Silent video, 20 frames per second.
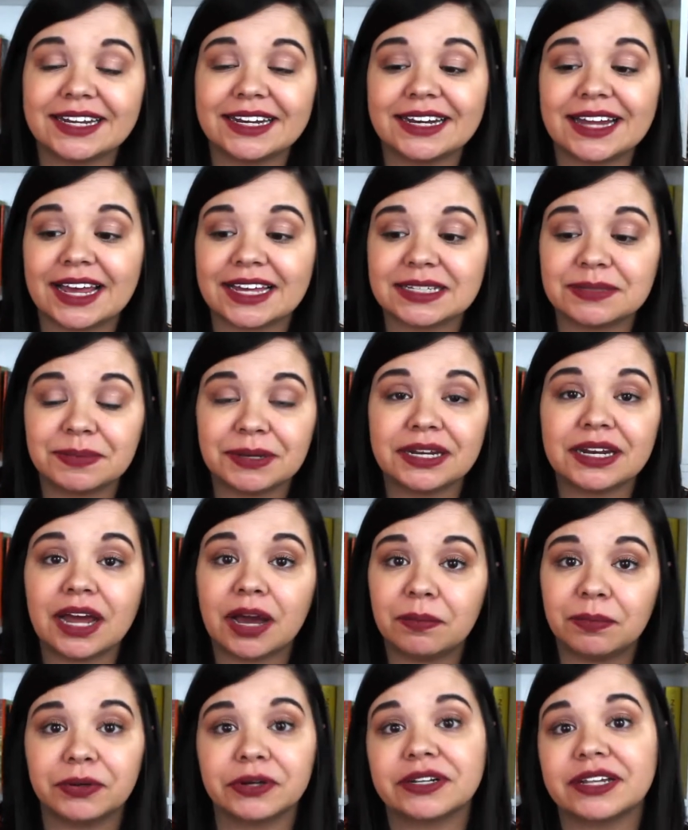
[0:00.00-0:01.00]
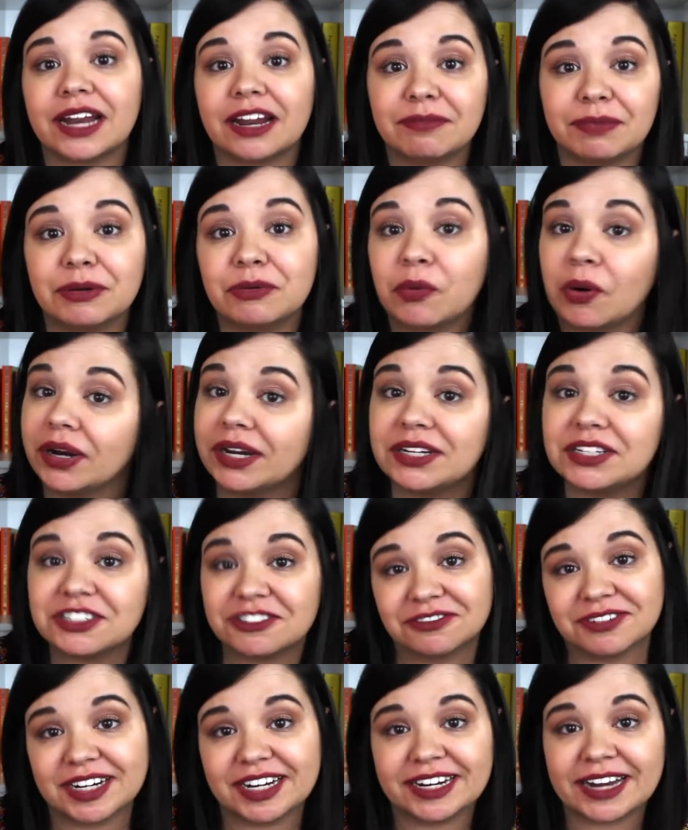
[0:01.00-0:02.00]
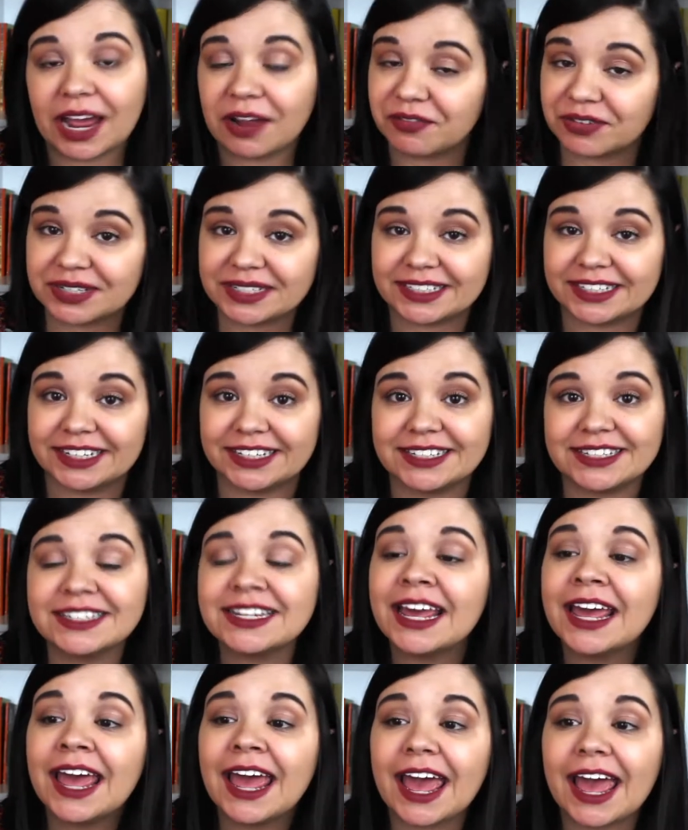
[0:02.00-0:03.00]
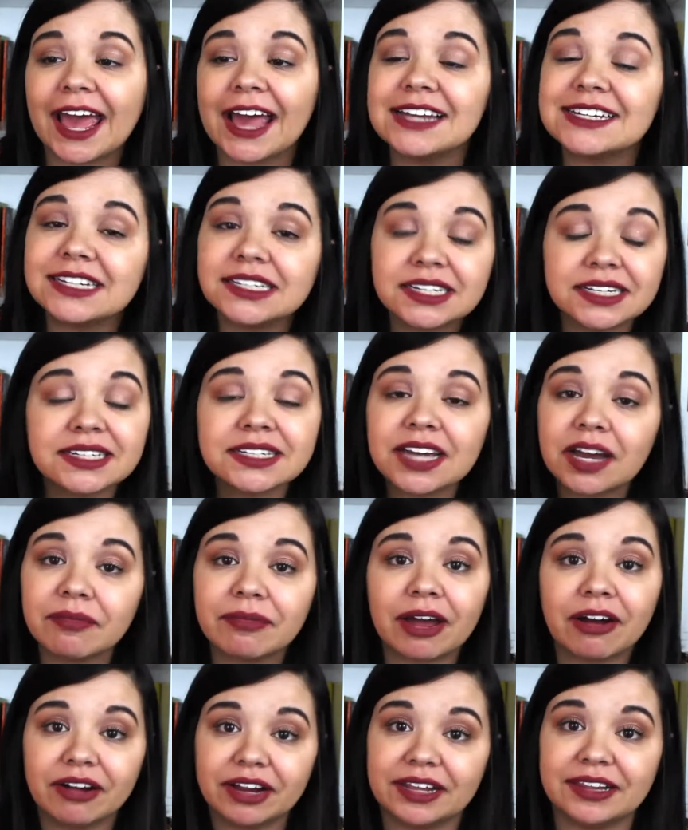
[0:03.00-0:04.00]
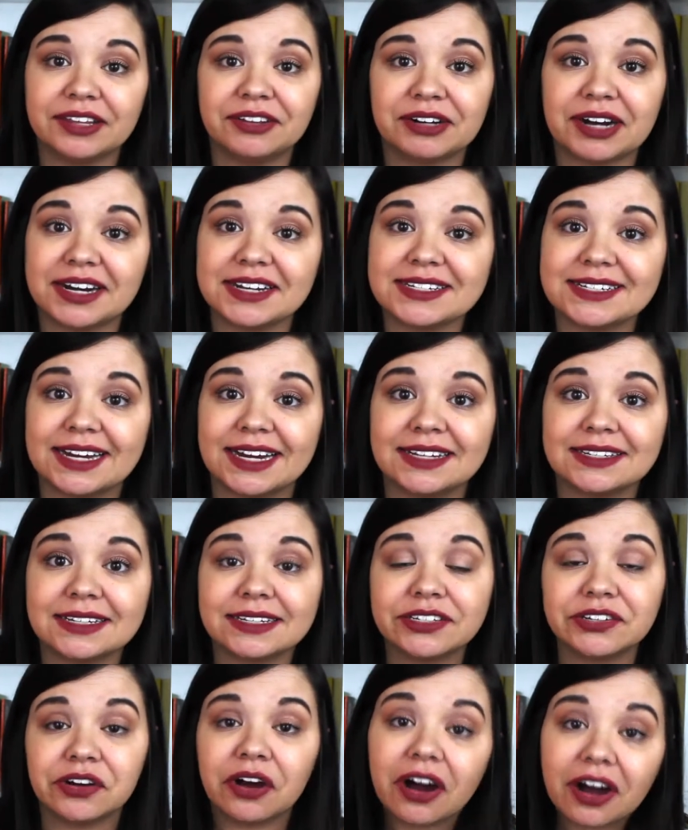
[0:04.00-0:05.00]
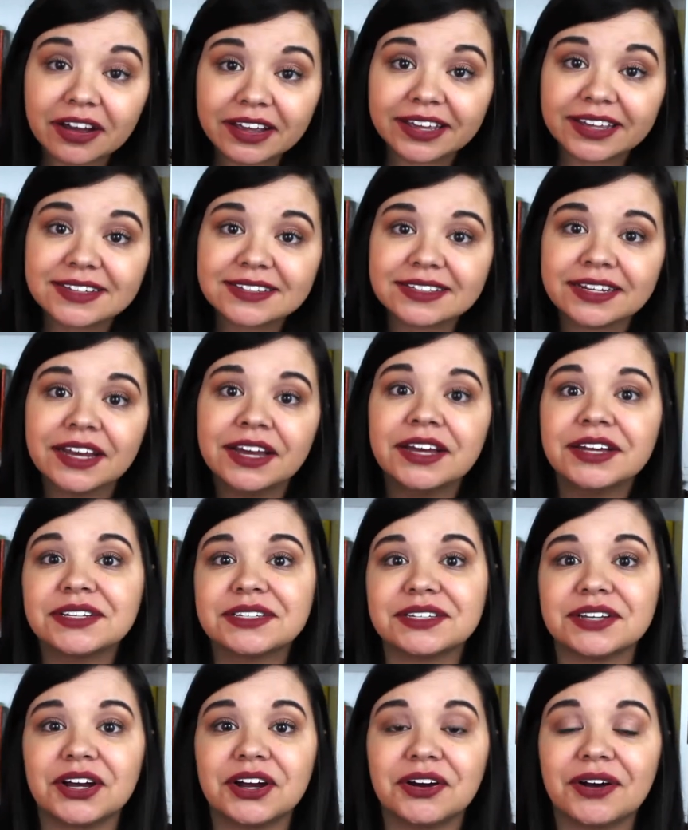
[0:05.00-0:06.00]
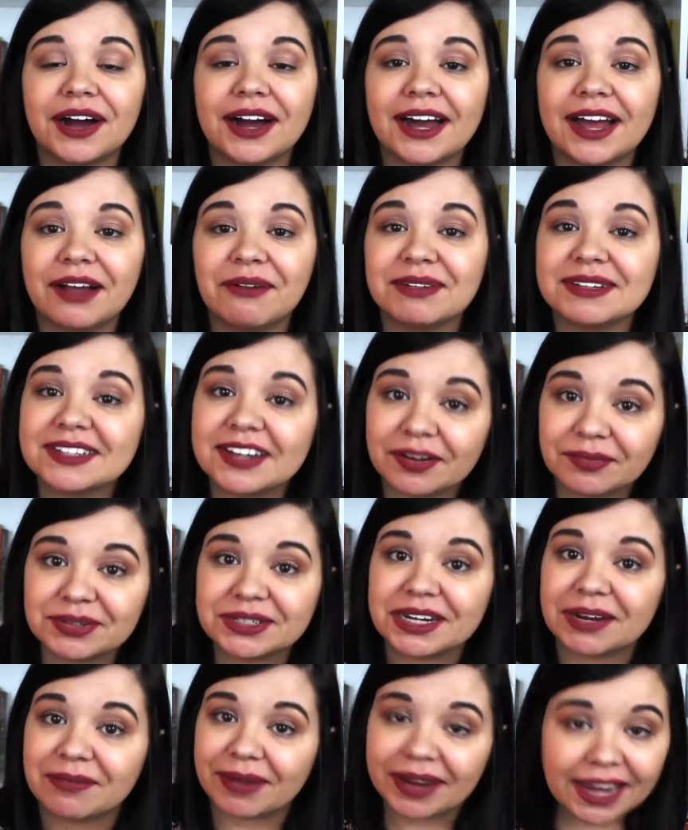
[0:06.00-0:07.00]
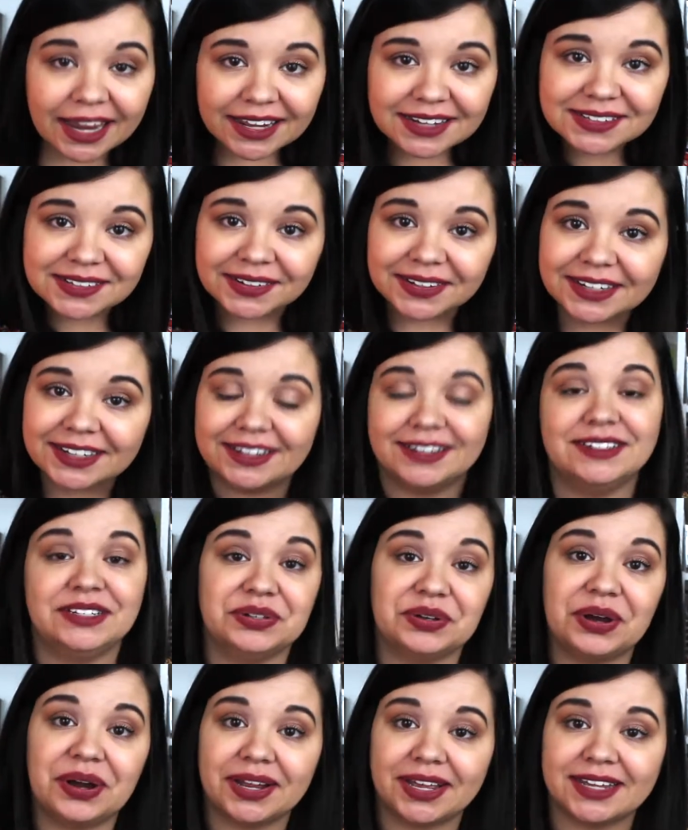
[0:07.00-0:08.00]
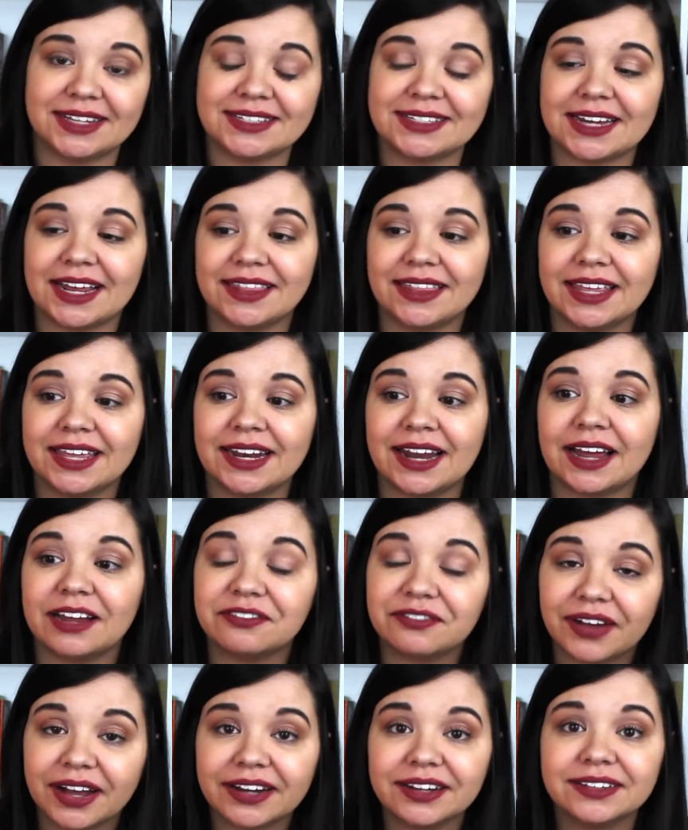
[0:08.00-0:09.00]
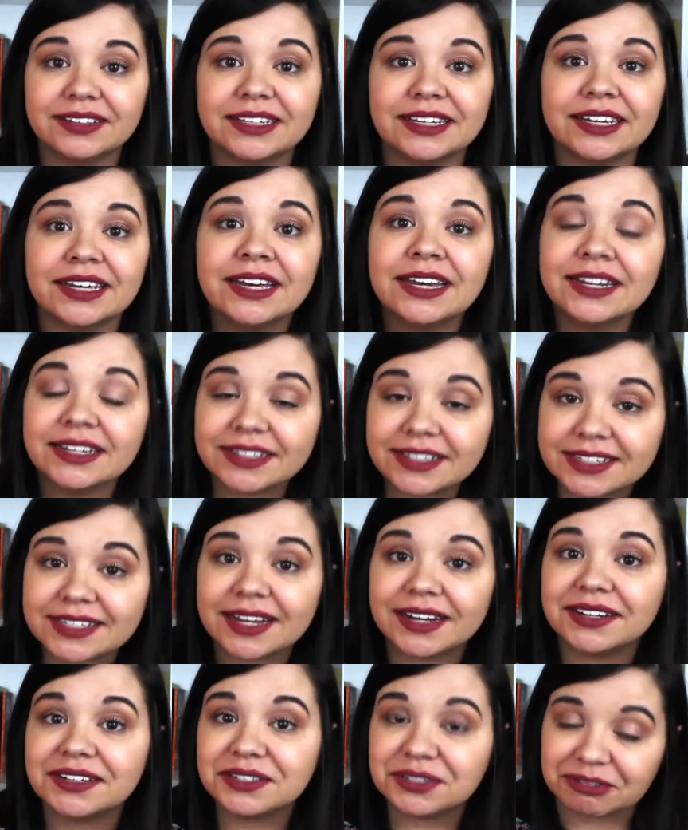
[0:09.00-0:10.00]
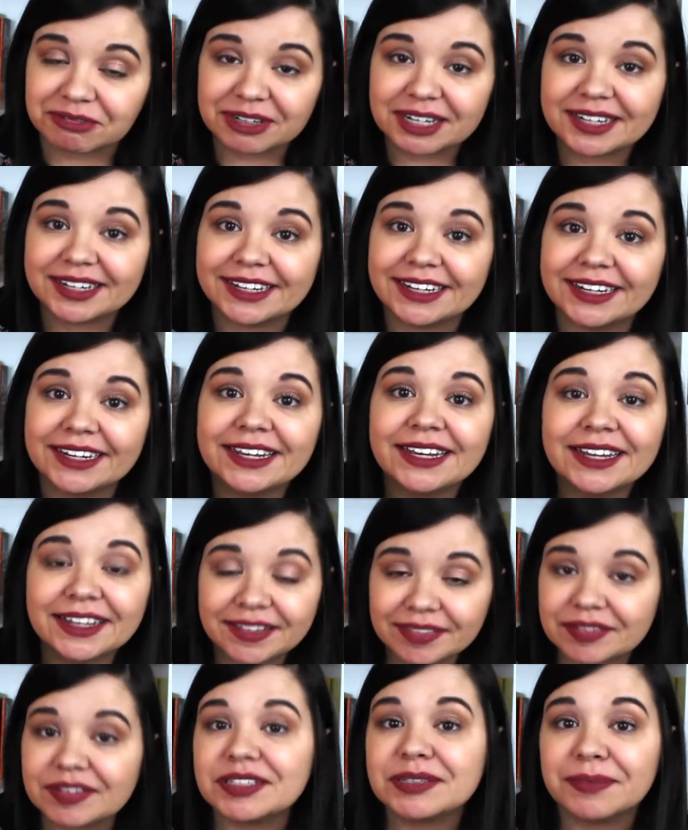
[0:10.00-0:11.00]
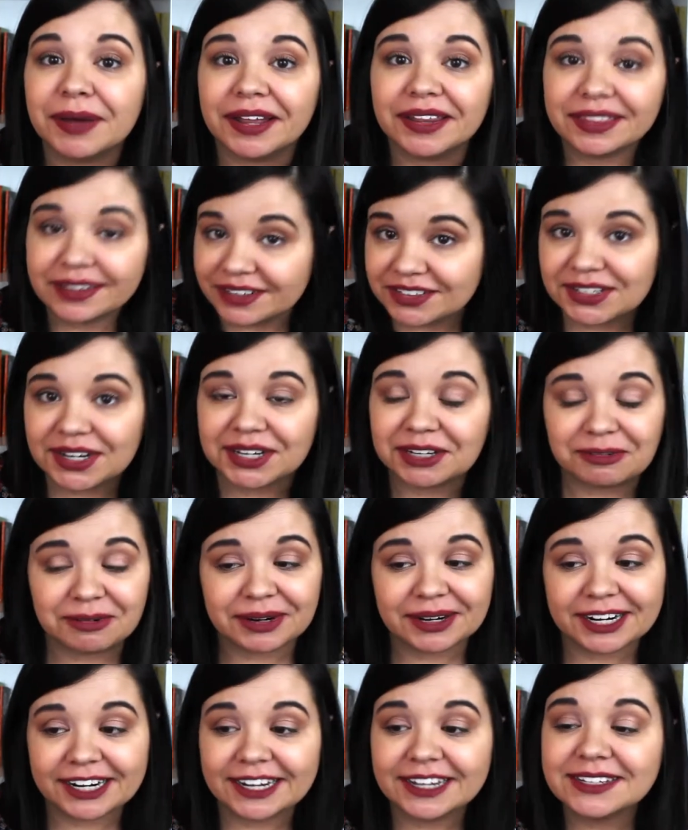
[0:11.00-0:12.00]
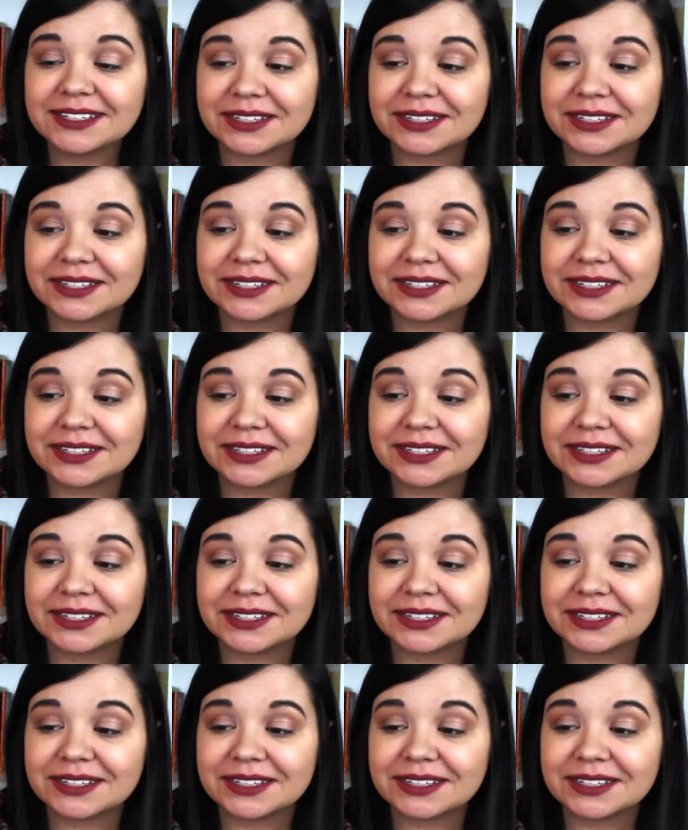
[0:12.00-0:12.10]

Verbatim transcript: It has been a book that I've been wanting to read ever since, and it didn't come out in the United States until August, so I wasn't able to get my hands on it until August, and then I finally decided to read it this month in January.